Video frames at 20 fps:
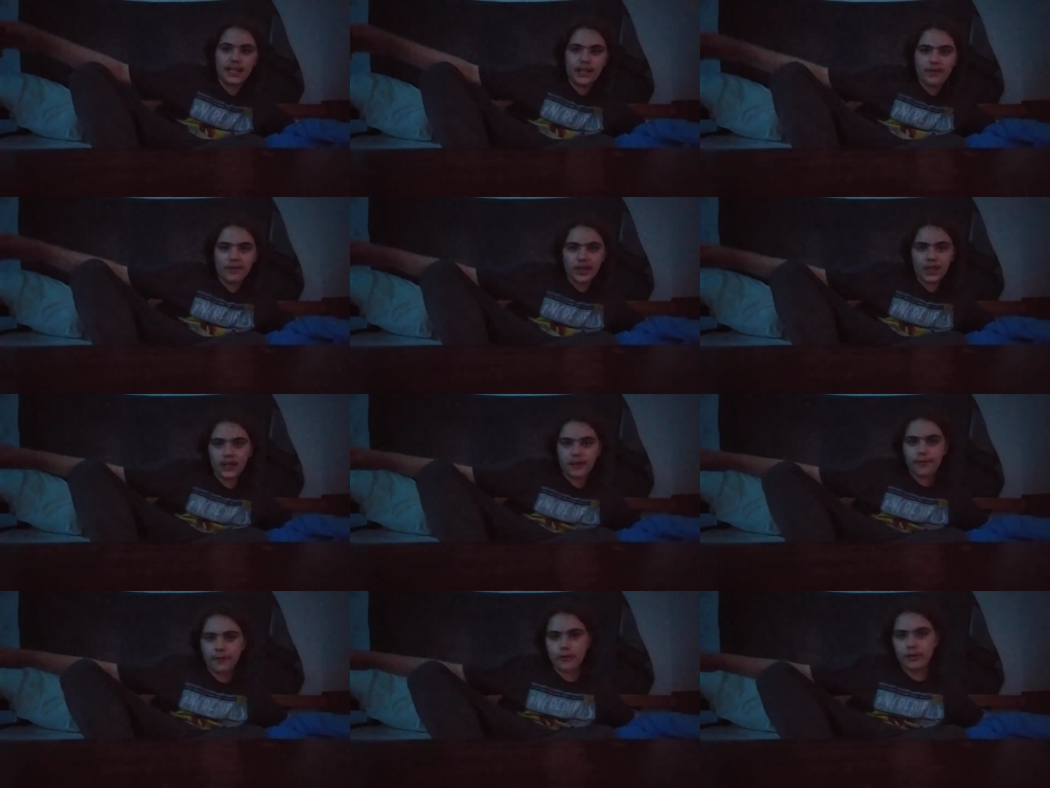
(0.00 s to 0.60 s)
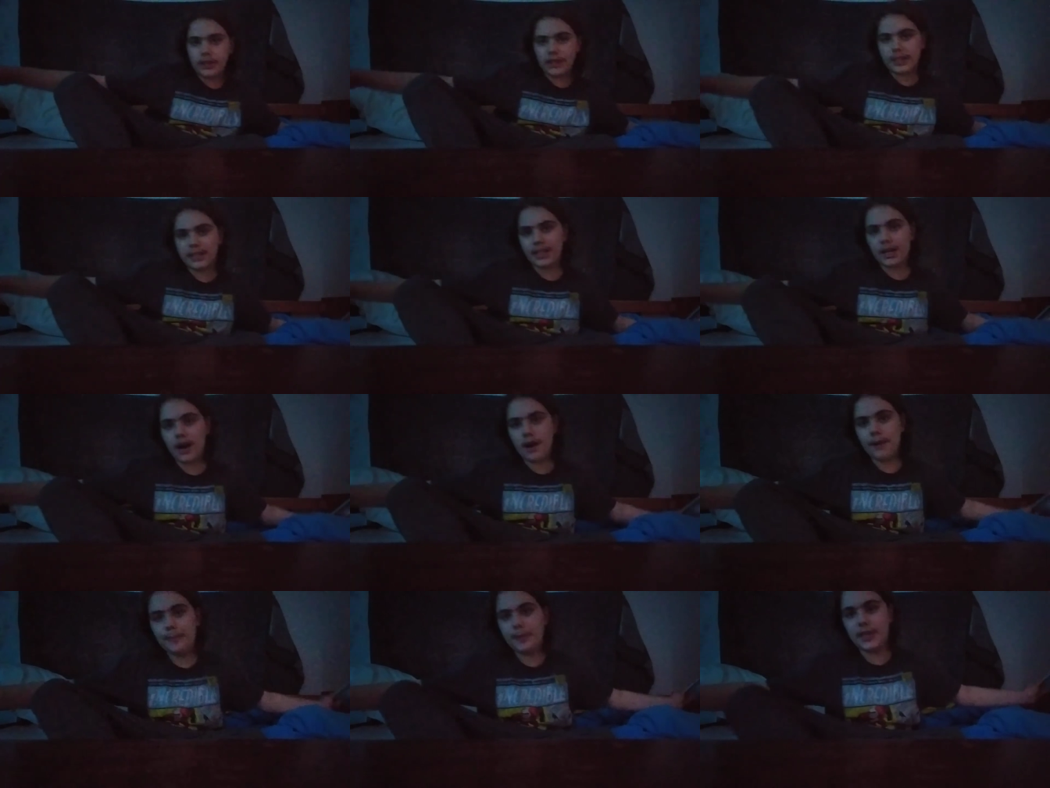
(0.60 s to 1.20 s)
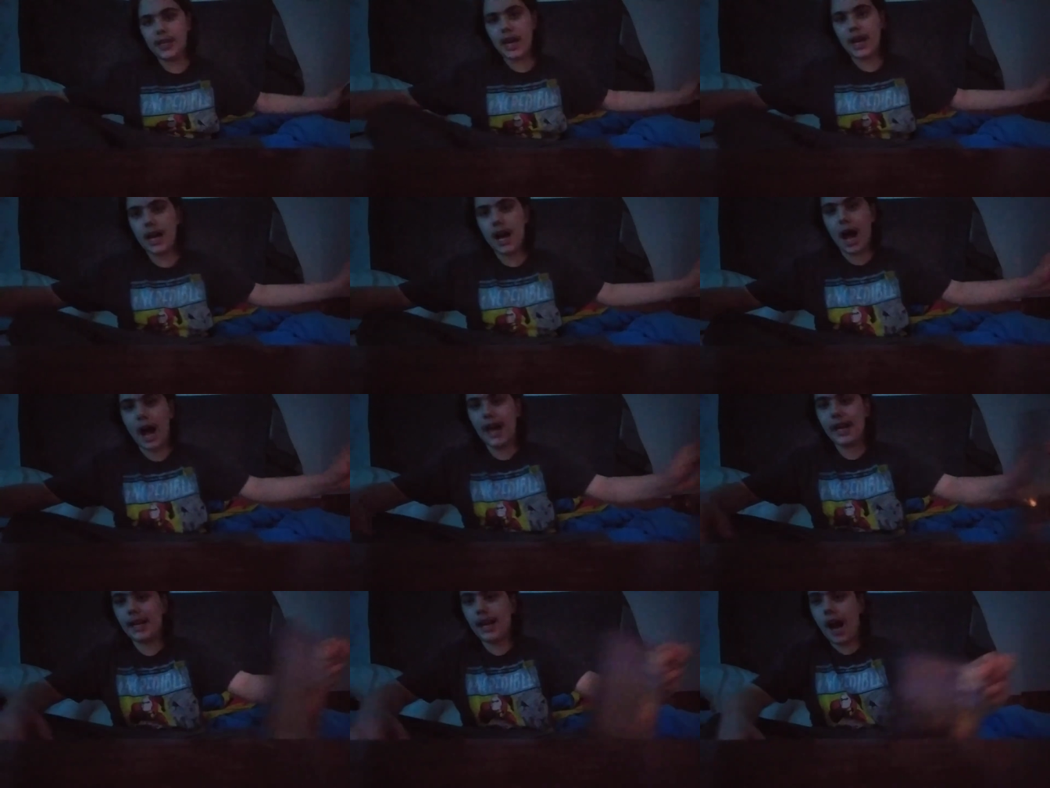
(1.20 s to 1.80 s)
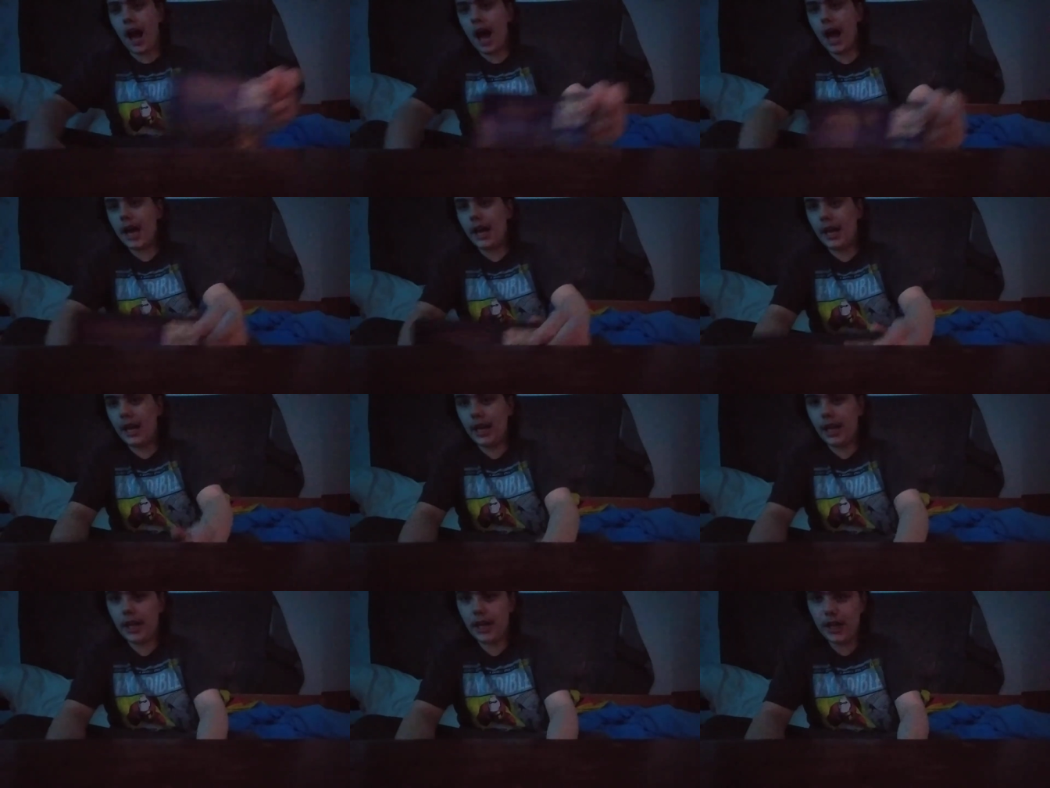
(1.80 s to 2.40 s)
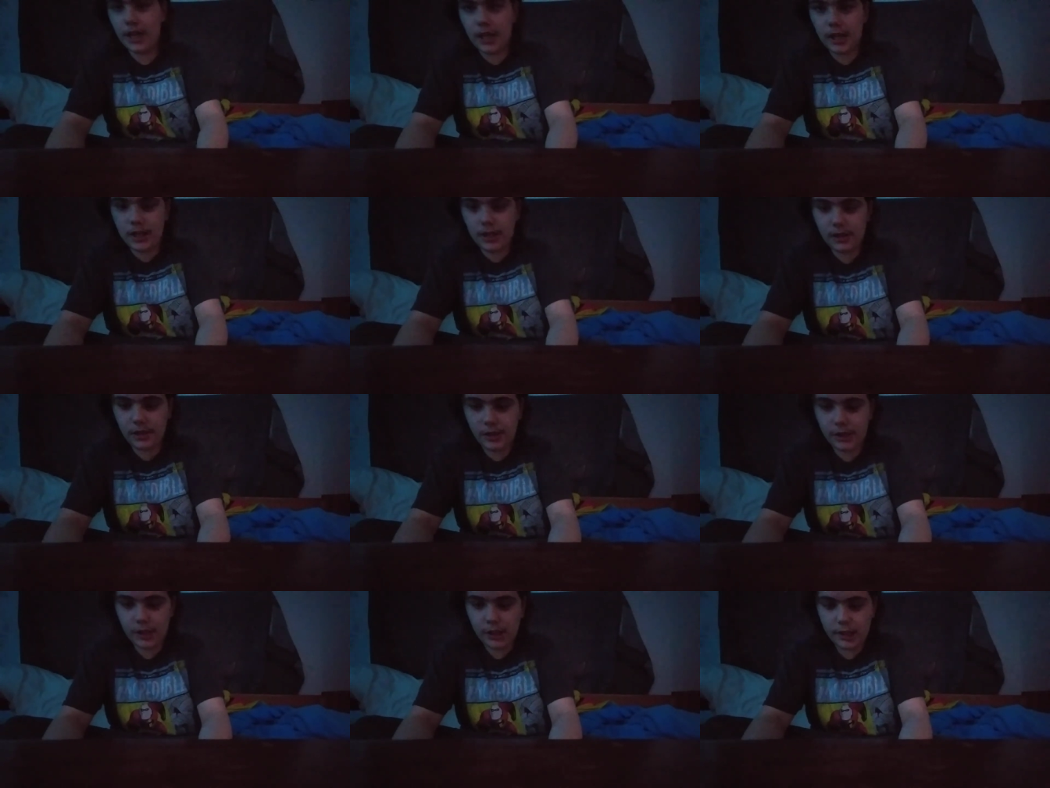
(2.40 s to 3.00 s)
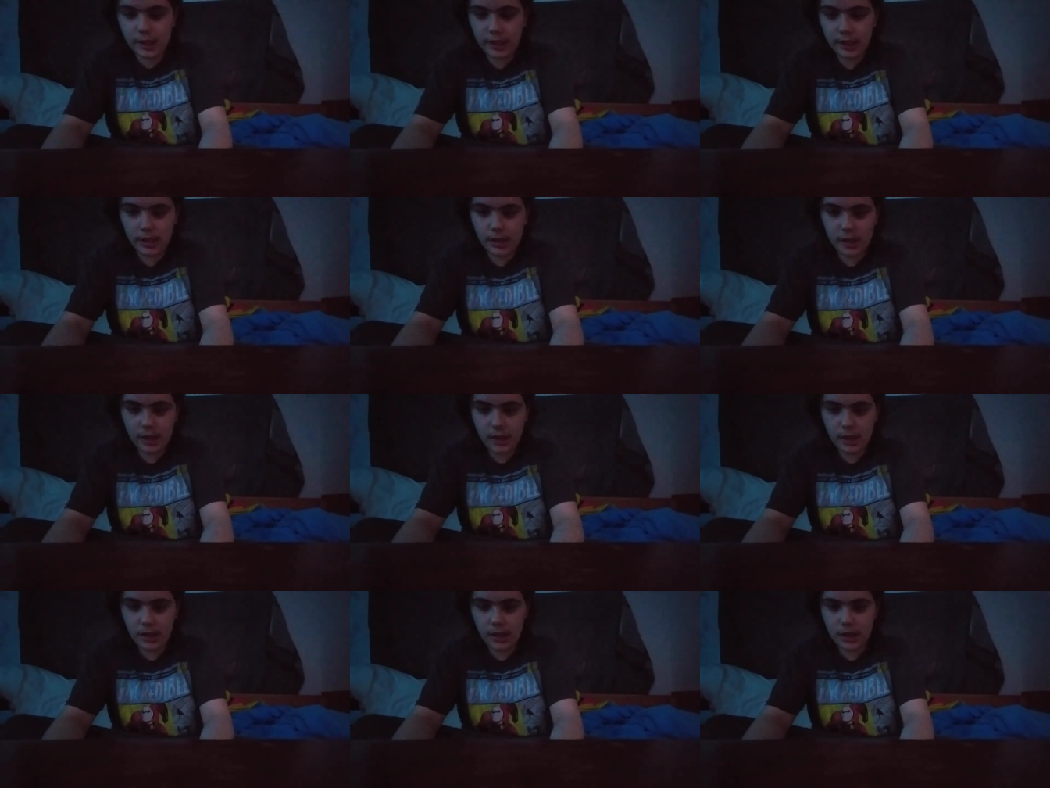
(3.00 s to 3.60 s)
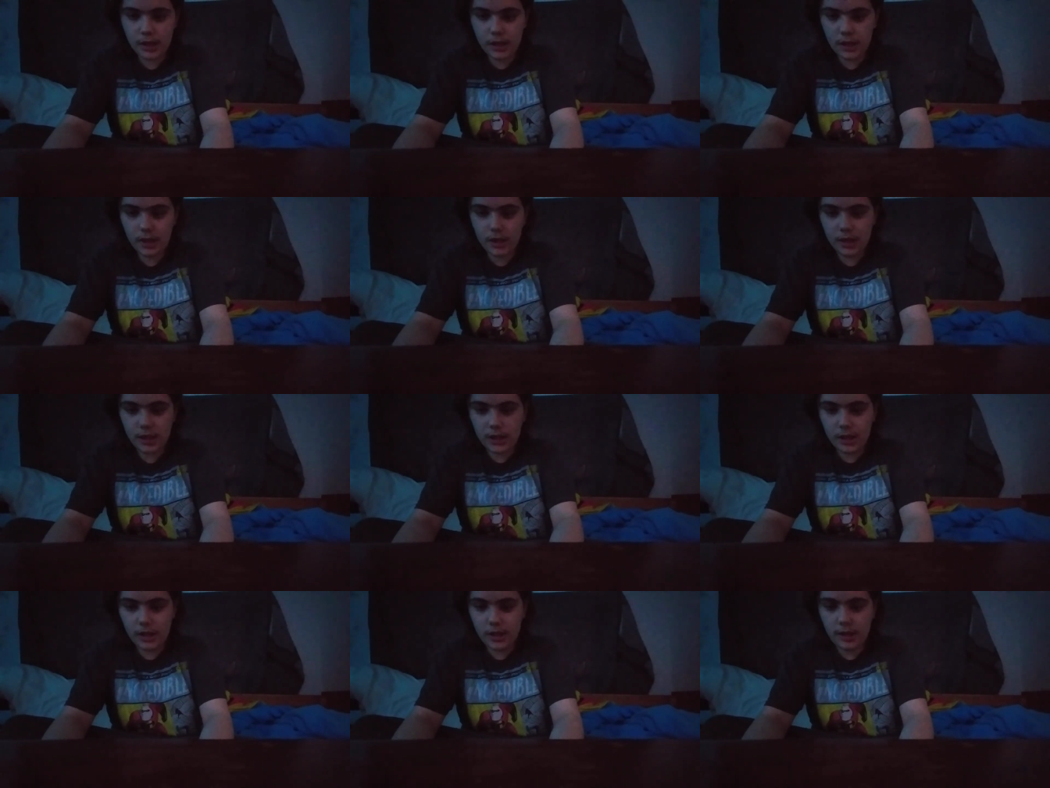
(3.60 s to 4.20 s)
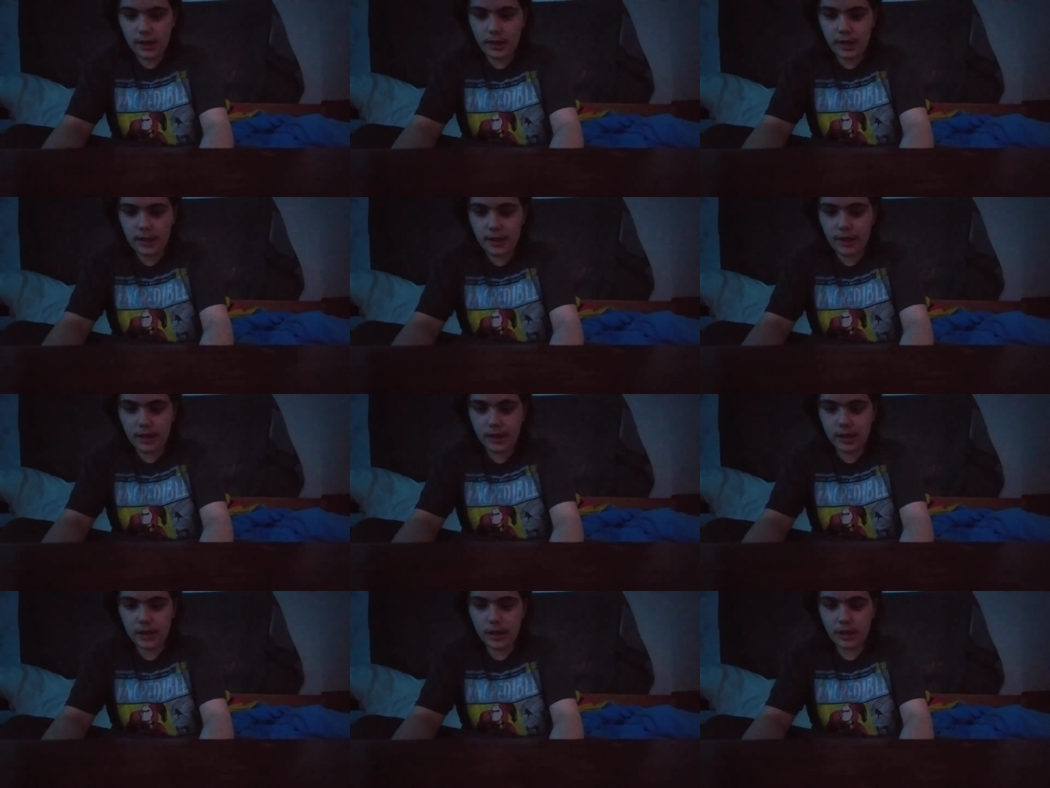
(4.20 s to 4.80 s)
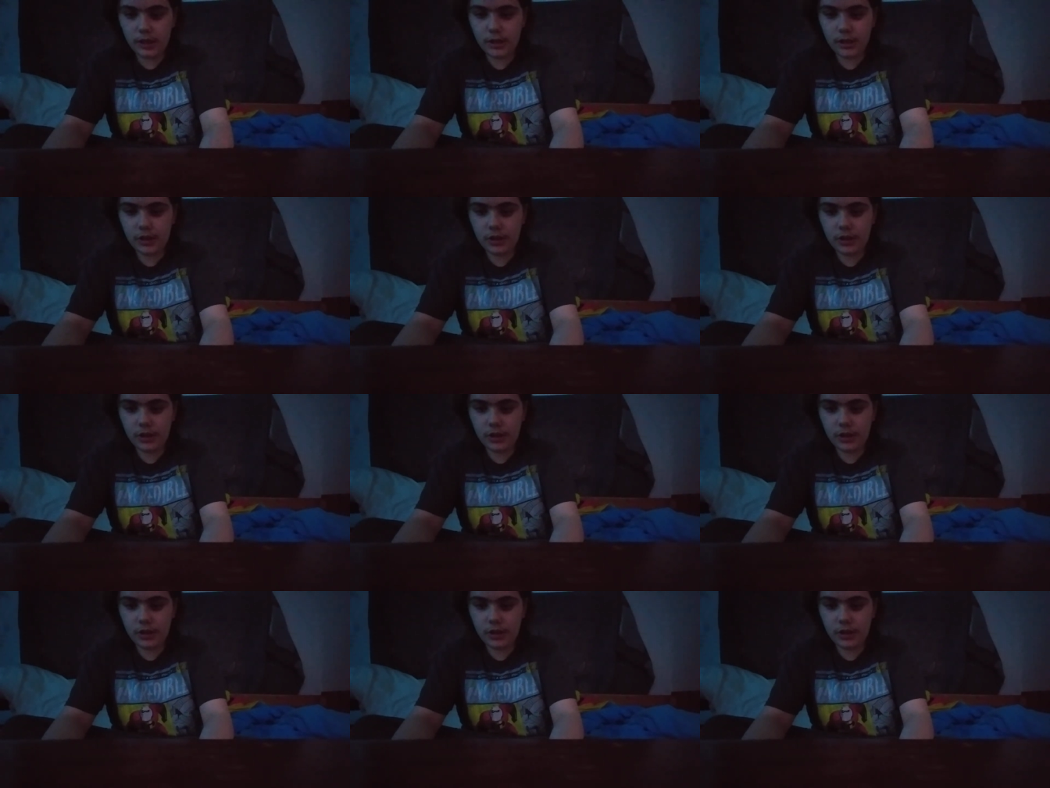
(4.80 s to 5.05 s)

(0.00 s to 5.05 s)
DVD for this update I got is the